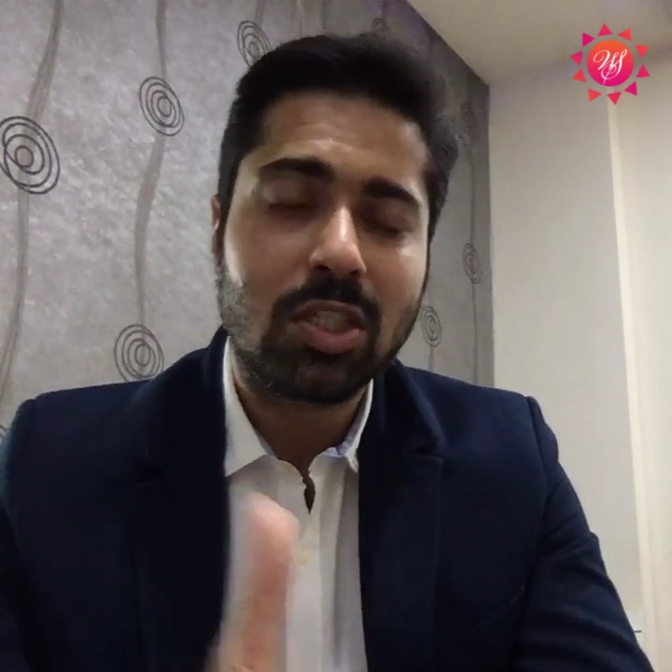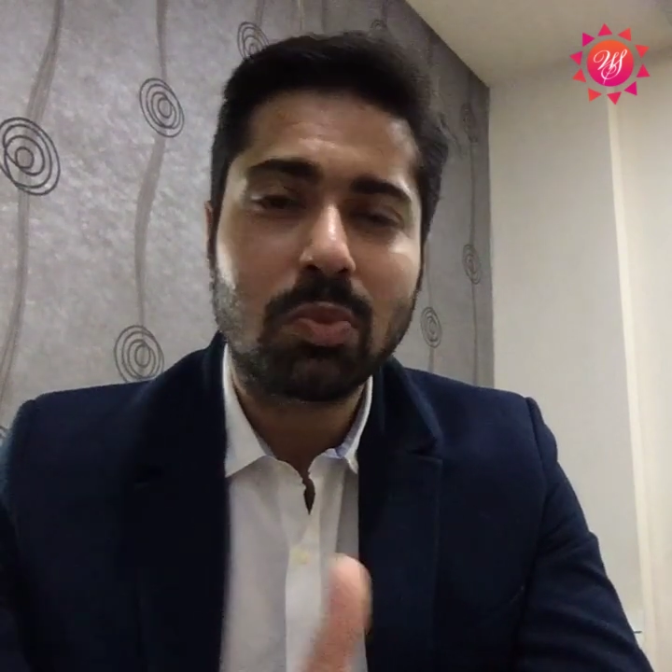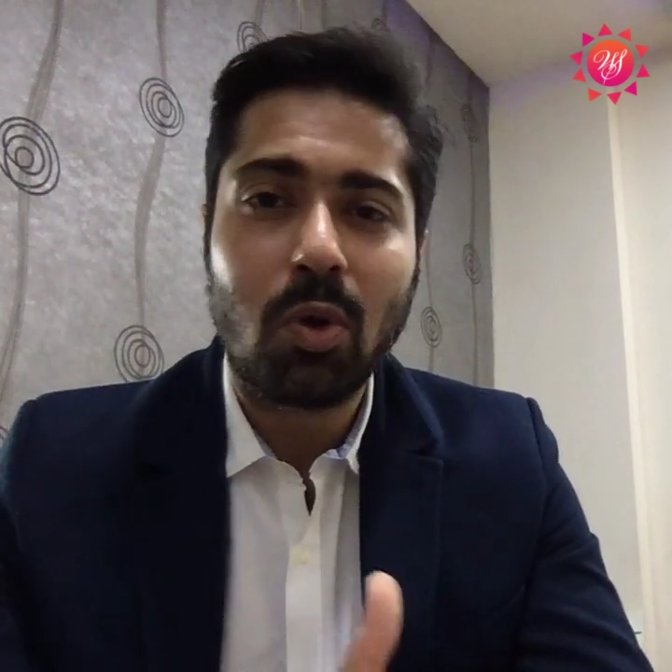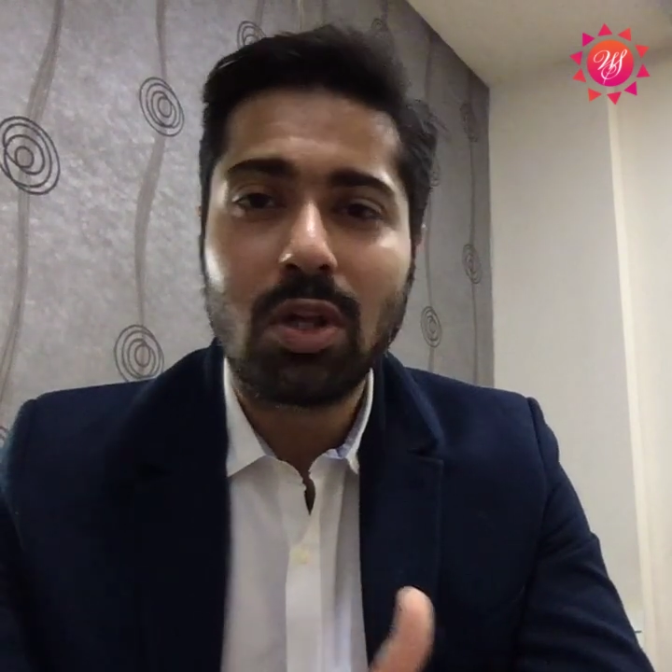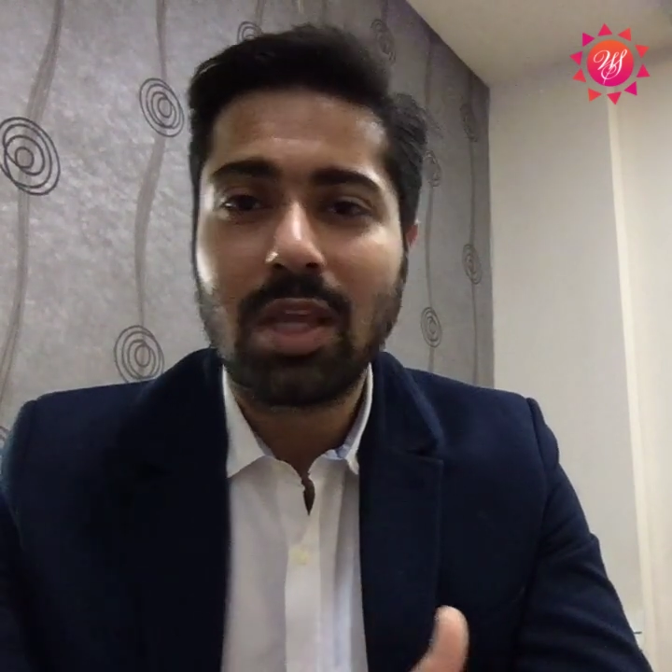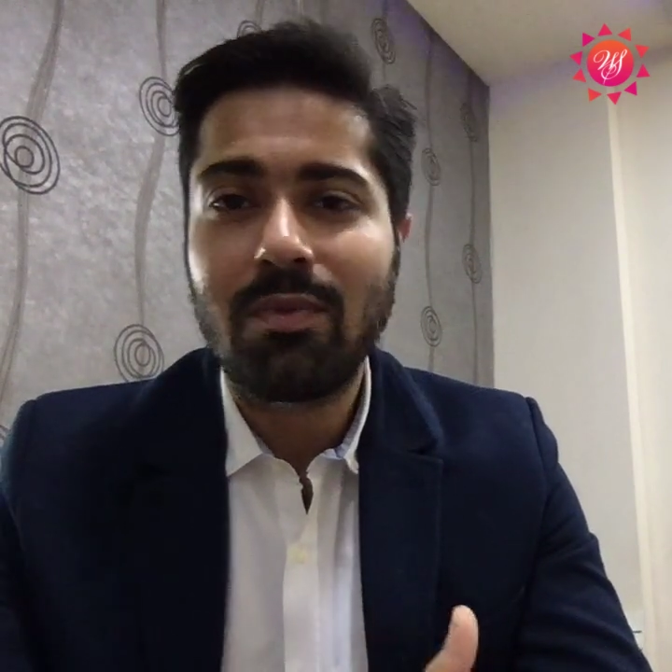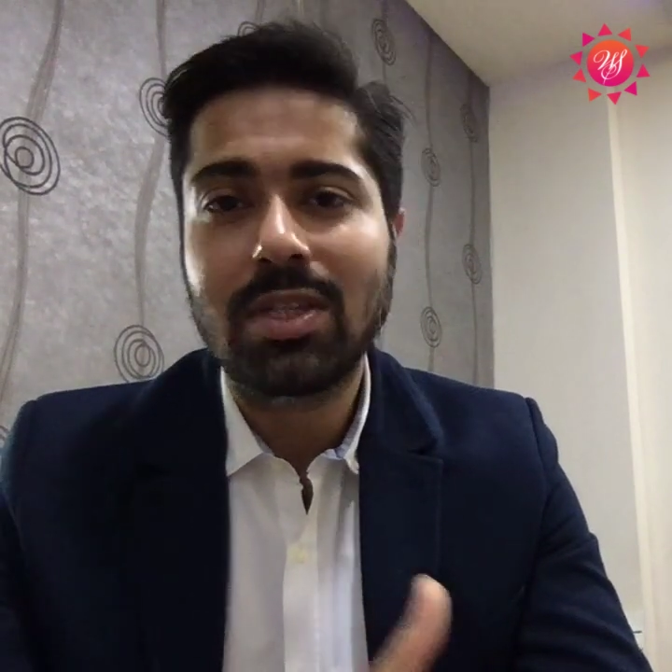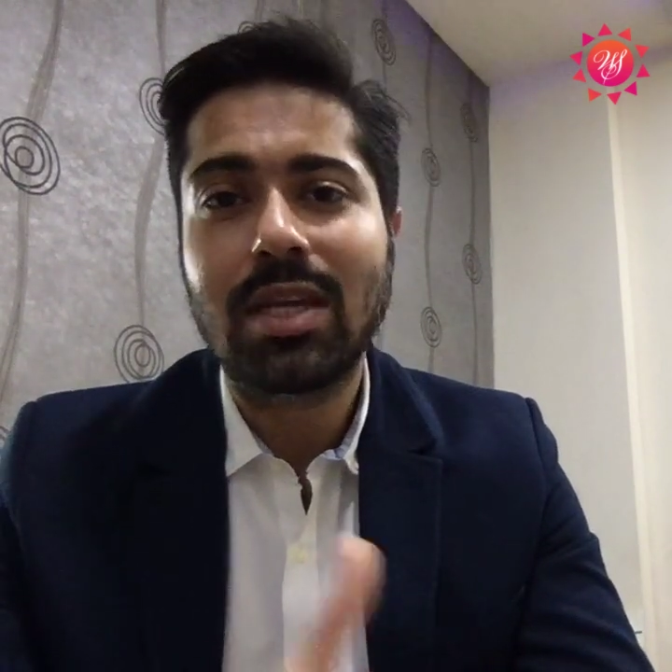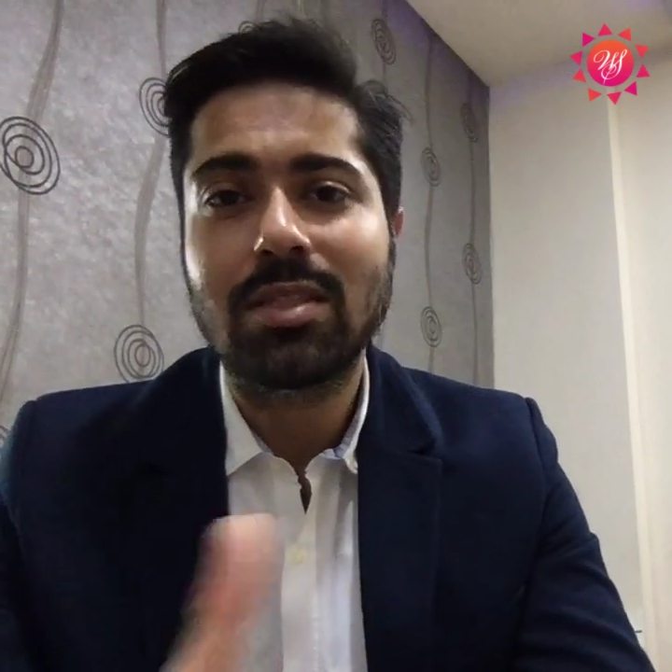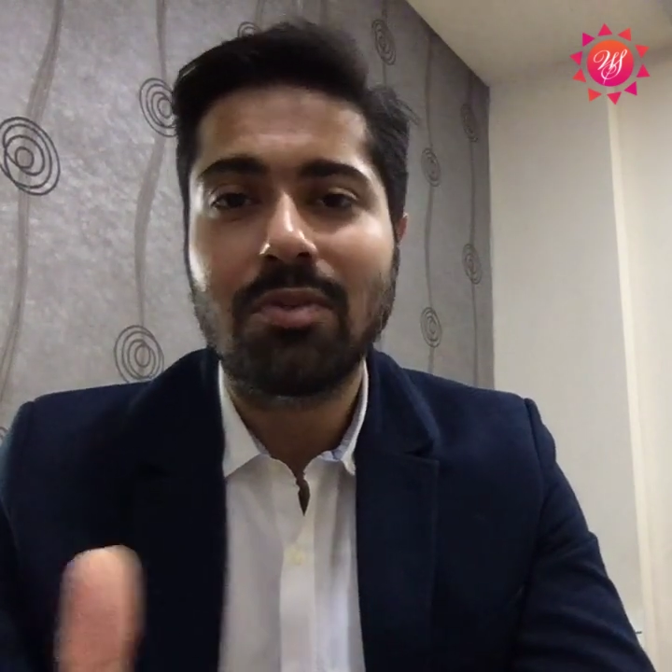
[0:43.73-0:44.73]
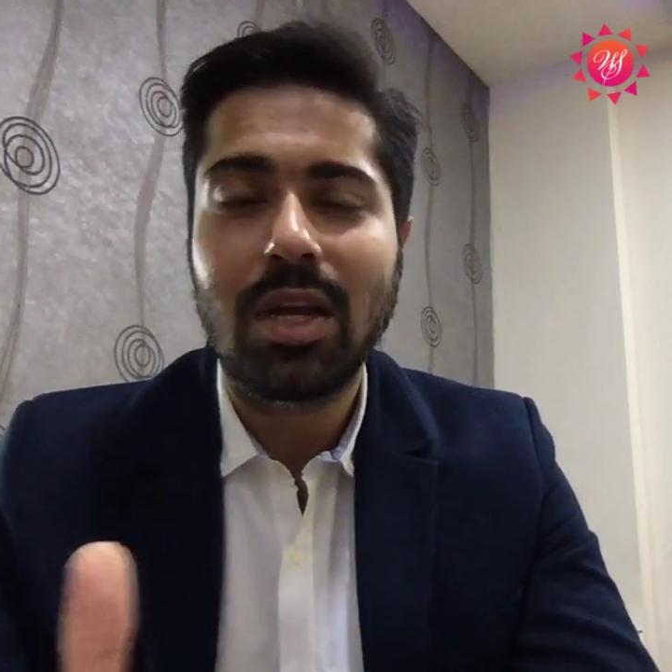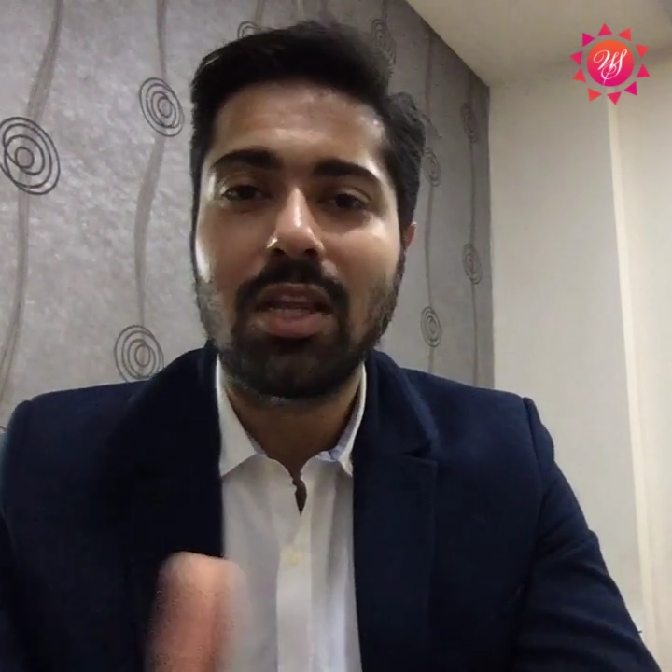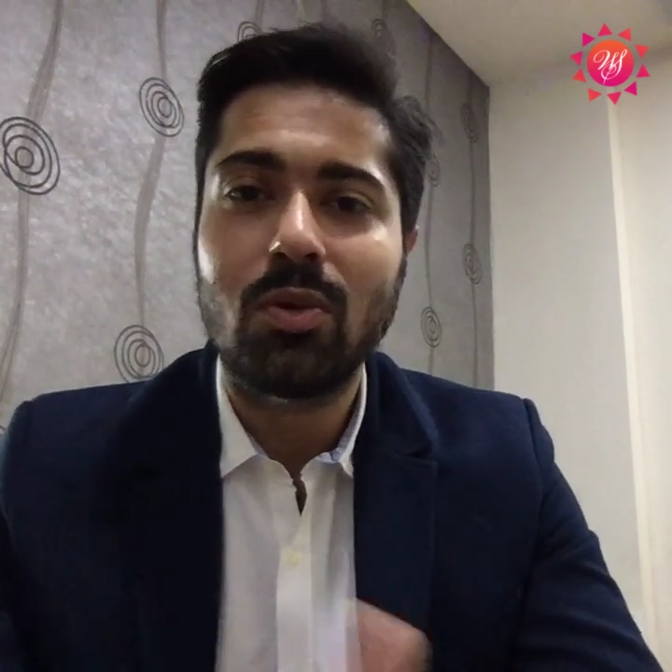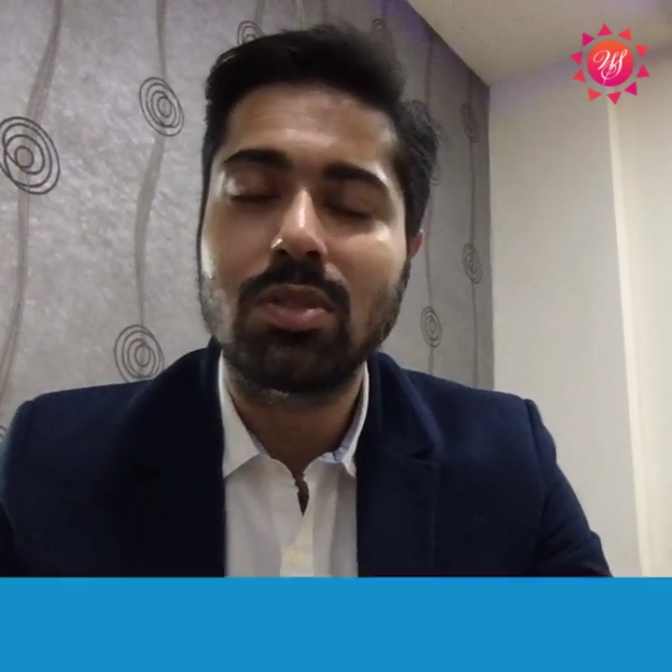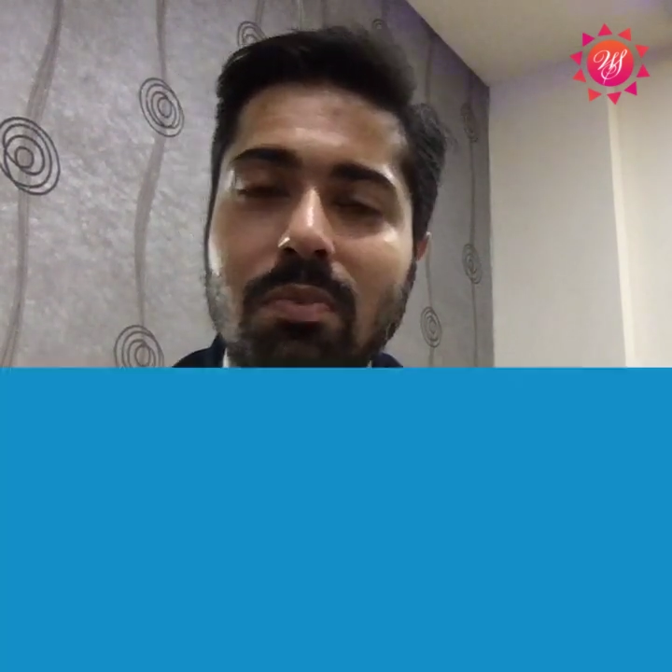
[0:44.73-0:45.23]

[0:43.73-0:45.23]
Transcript: small thing which has a really huge